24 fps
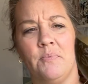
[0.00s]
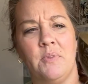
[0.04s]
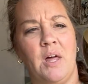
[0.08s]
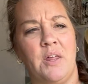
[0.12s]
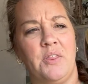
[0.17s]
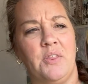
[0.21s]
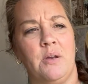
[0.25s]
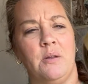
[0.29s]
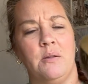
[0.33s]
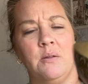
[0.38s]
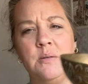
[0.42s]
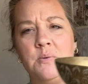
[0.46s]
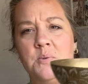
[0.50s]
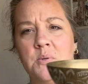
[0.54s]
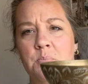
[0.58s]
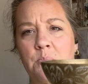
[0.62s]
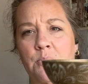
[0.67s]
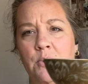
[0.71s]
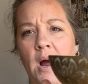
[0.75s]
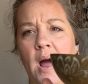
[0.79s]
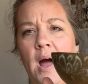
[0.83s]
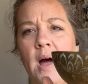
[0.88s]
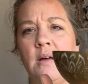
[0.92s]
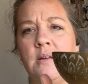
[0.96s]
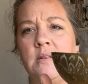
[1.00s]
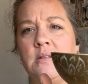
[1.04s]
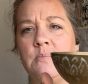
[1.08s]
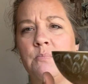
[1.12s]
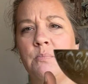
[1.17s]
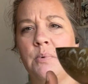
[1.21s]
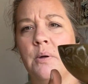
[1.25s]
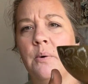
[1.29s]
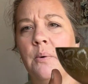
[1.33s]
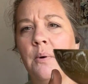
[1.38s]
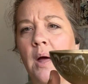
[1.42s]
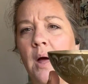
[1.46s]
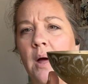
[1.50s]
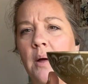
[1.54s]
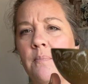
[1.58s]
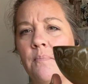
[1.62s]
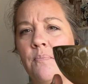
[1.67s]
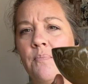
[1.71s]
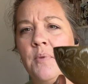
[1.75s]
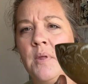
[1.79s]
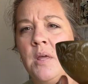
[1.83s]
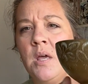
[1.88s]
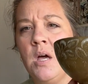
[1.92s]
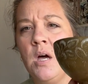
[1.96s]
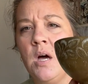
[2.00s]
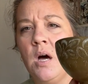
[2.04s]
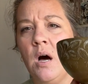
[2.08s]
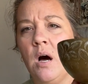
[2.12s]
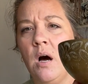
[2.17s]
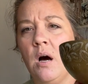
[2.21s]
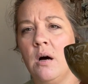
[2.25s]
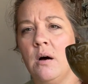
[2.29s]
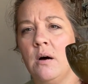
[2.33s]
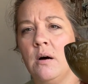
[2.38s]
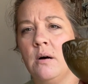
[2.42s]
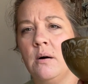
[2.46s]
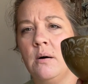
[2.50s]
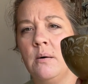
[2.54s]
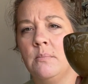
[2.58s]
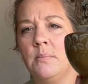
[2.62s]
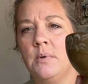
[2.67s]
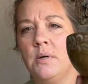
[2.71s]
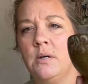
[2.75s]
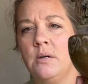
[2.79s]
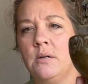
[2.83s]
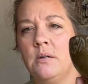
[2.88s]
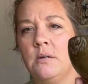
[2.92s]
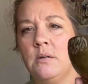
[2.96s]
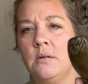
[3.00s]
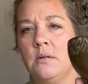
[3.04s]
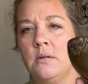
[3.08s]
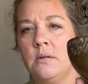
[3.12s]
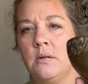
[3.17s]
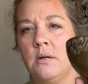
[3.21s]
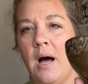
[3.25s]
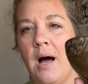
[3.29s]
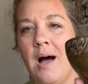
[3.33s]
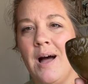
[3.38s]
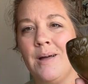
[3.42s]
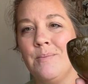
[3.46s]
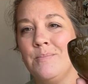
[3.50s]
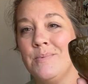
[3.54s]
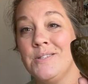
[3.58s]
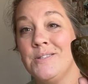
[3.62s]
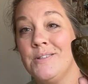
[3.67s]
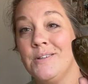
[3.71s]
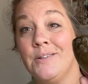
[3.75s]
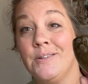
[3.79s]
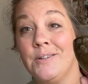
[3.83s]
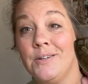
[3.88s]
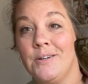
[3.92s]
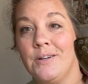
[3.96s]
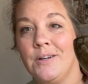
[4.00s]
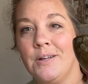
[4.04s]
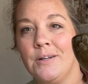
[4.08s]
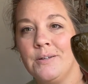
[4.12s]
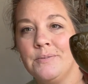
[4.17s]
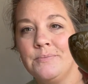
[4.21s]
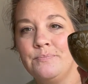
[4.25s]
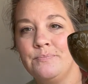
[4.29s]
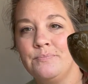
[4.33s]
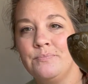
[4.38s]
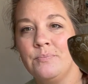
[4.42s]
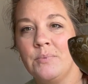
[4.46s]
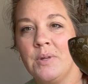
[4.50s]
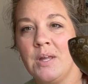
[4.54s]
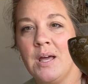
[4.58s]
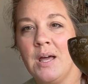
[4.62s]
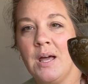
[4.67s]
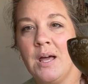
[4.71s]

I thought this was brass, but okay. I'm still learning.